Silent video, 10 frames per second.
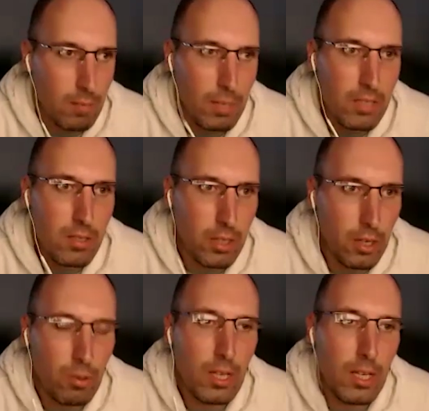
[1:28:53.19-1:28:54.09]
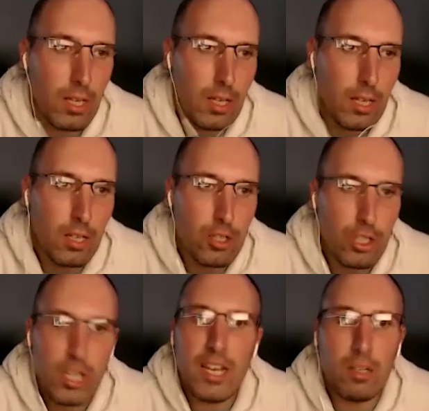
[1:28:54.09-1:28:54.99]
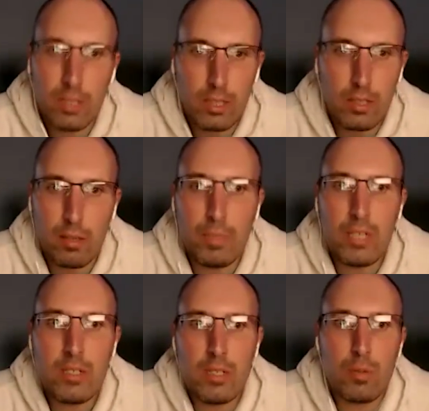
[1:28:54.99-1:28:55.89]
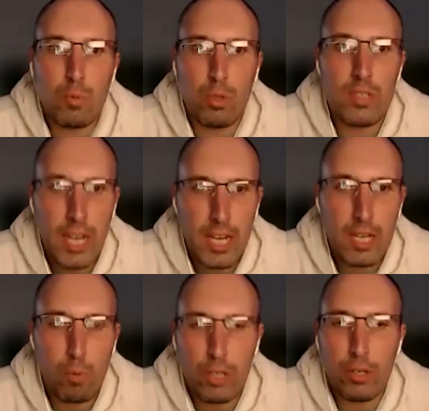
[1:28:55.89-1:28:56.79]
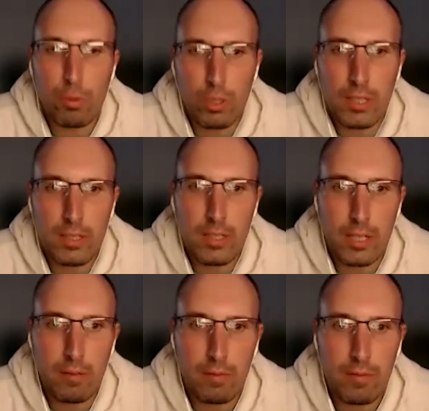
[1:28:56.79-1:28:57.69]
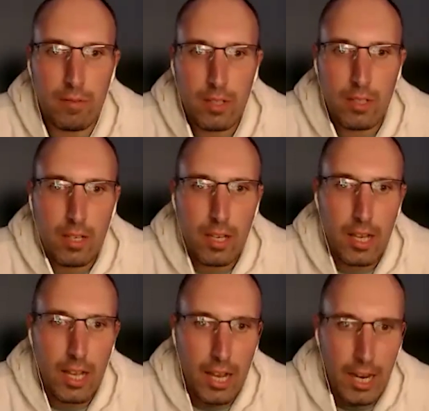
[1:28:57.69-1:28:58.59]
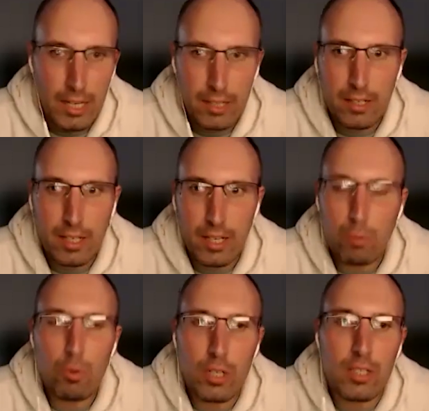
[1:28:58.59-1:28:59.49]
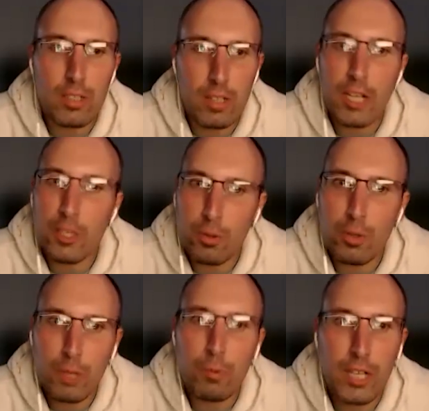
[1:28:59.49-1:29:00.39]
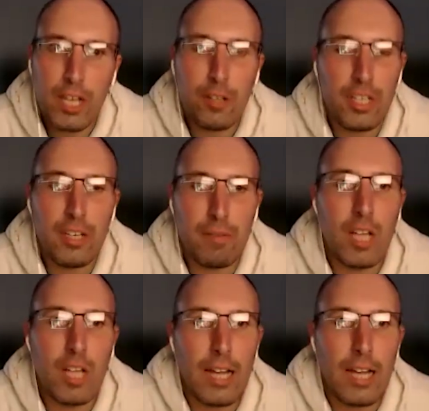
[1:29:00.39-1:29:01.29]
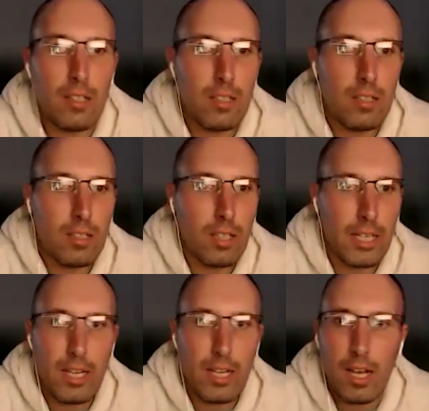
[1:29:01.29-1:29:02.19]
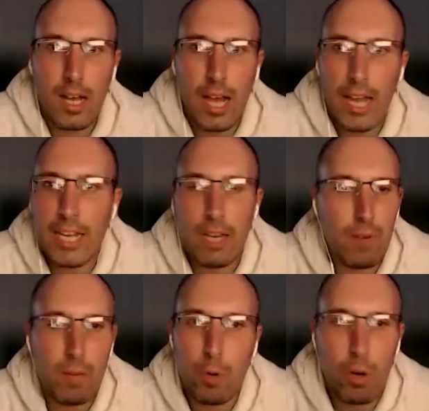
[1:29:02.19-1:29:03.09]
months ago, she nailed it. The business will take what you're willing to give, and it will get you to give a lot. Mm-hmm. Like, I gave up